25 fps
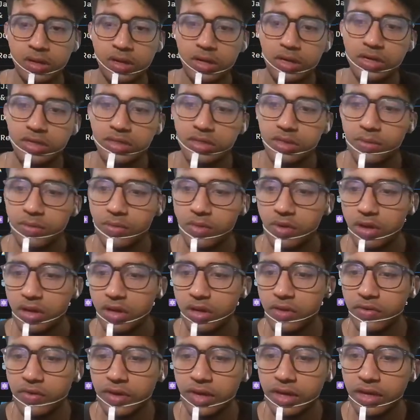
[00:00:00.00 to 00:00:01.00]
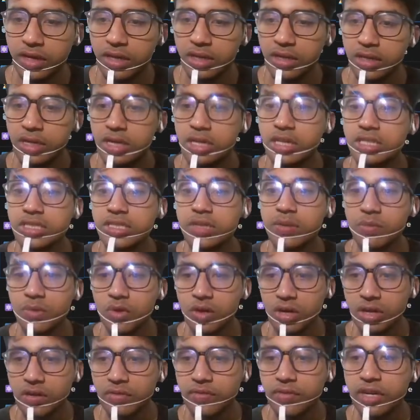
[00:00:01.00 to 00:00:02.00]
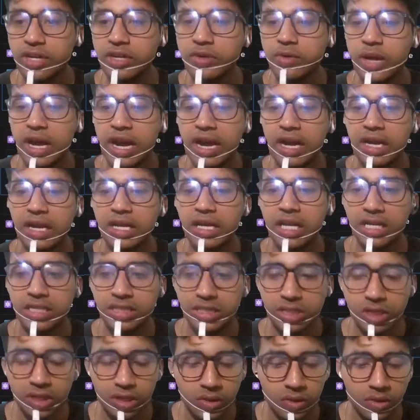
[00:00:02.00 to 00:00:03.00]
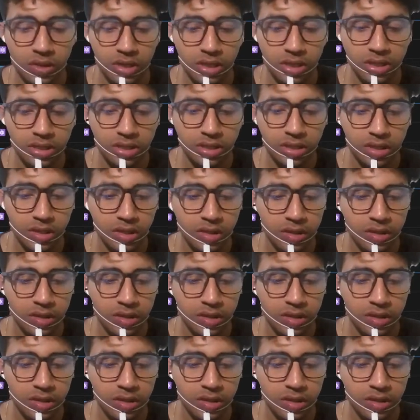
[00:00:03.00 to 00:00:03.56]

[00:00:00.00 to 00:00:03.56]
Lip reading: It is a modal way. It is a modern way to handle asynchronous